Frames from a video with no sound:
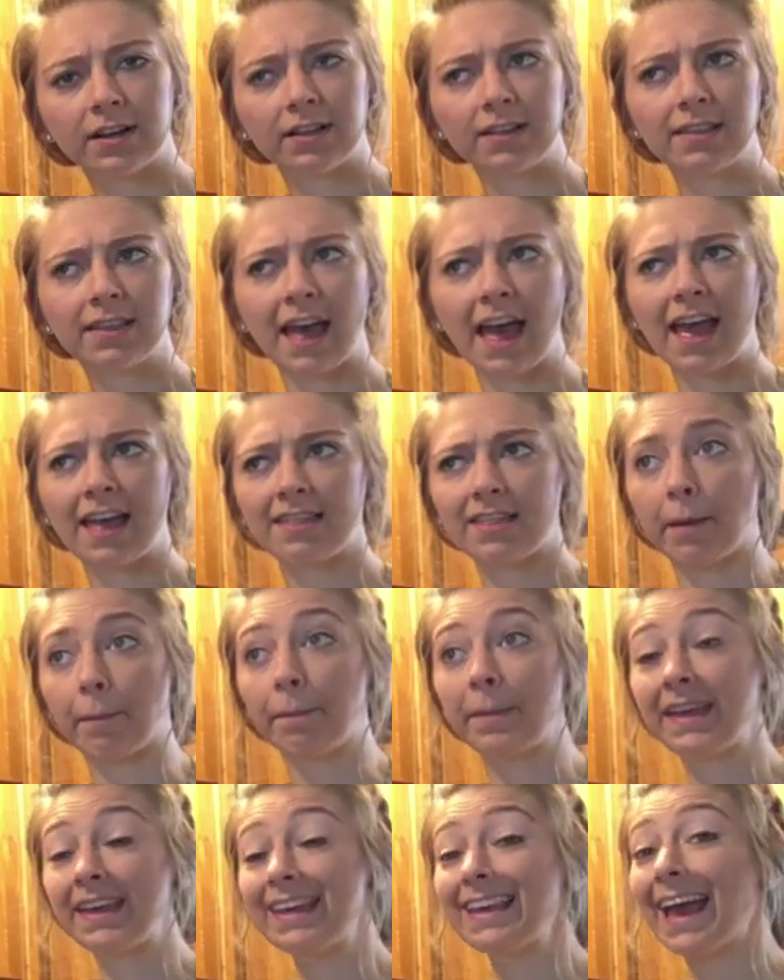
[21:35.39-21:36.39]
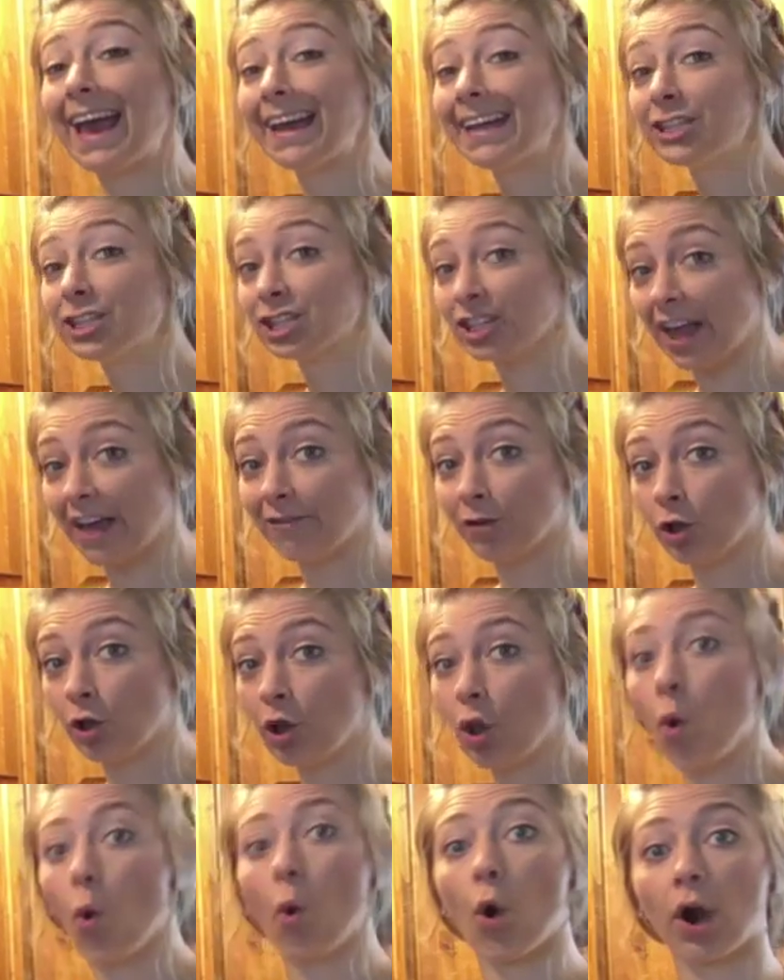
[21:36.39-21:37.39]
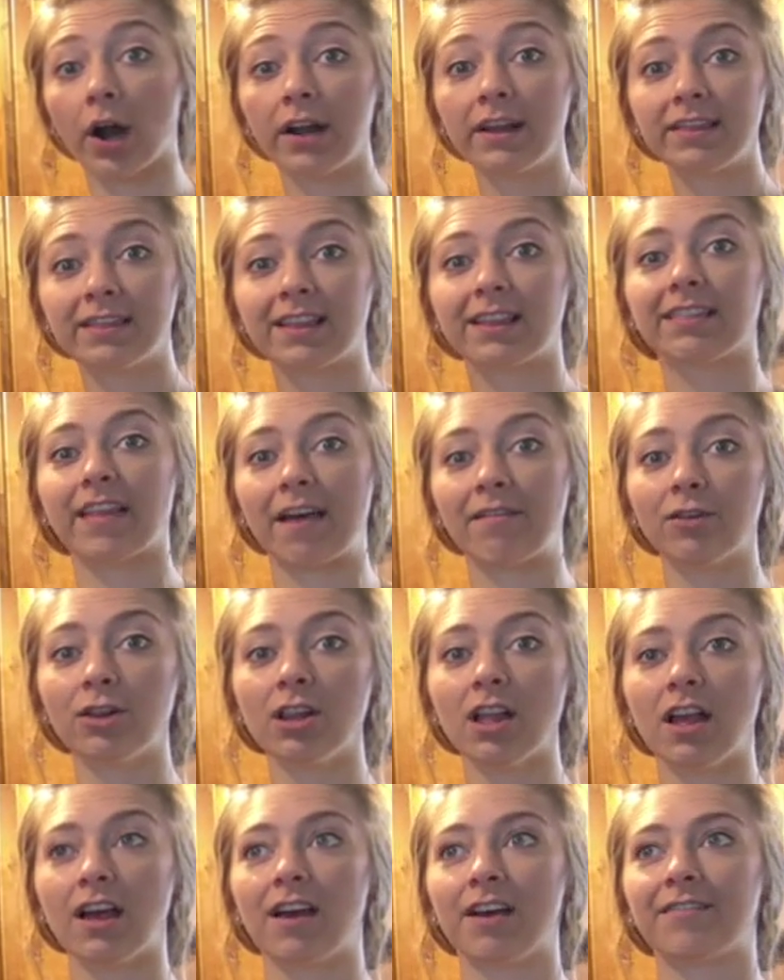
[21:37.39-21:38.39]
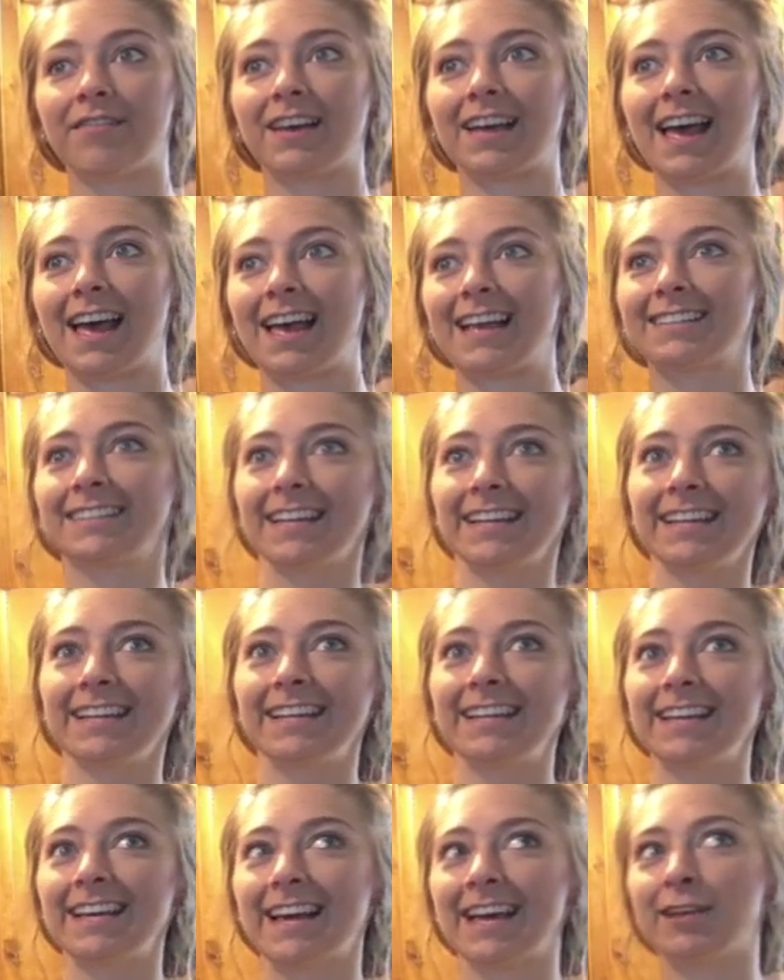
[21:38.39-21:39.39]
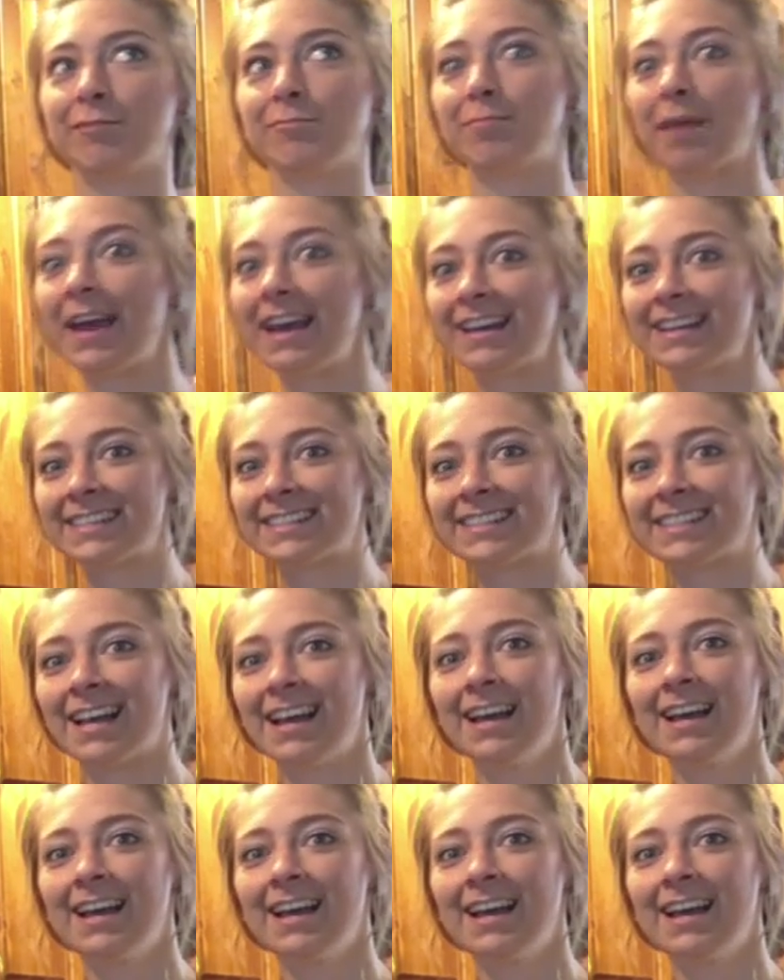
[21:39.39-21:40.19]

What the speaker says: The pH level, or the level of acidity and base,